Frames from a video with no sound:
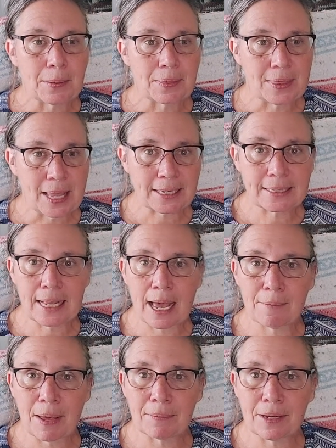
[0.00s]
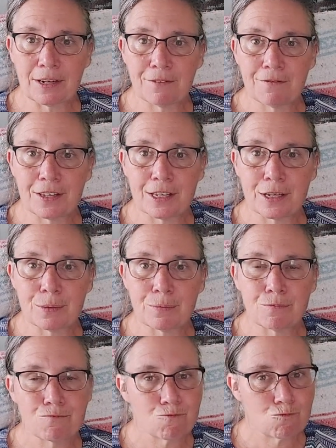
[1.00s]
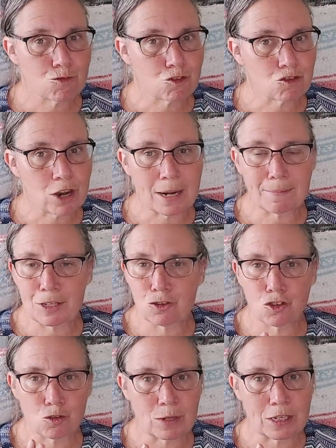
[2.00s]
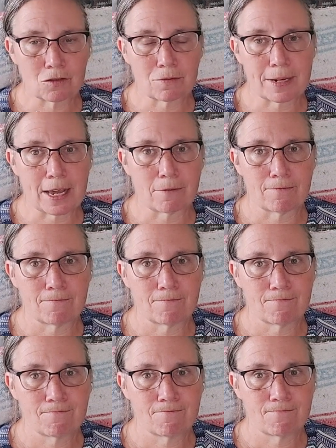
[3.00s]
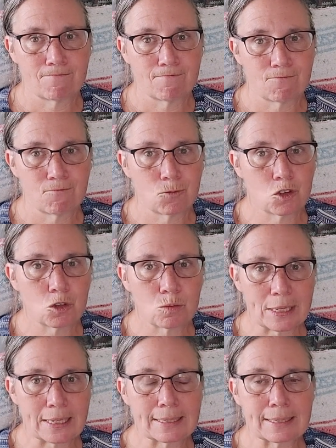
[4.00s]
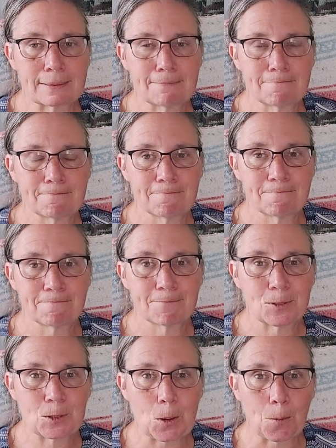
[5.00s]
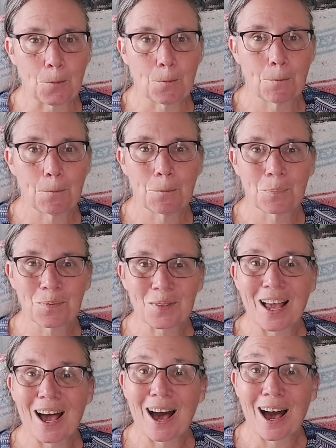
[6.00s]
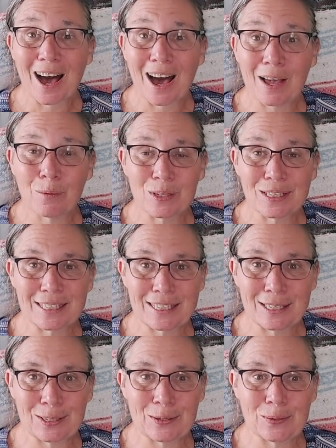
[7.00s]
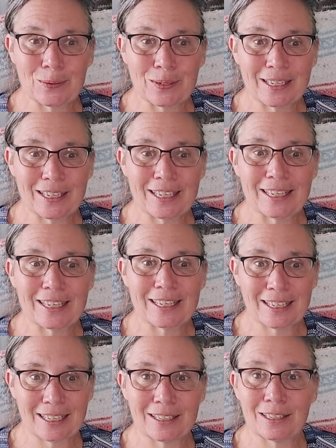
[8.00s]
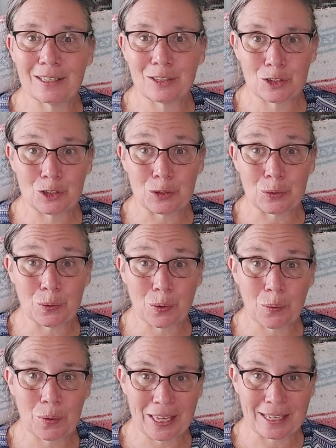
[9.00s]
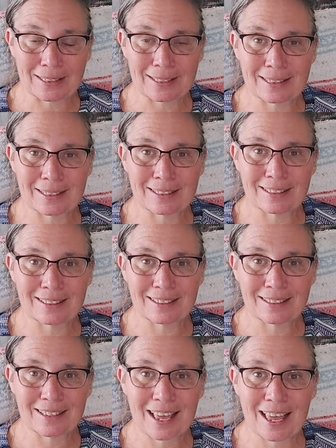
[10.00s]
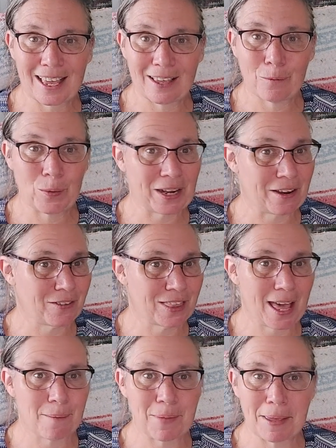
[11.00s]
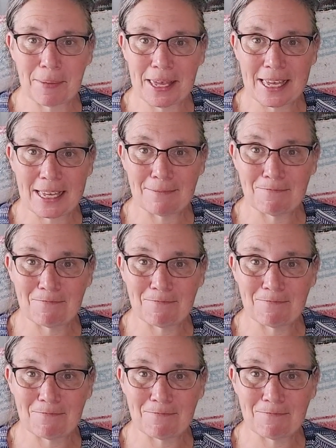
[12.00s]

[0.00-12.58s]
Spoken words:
Next time I'm going to film, we'll try to be 2 weeks from now. 2 weeks. So I will see you in 2 weeks, whenever that may be.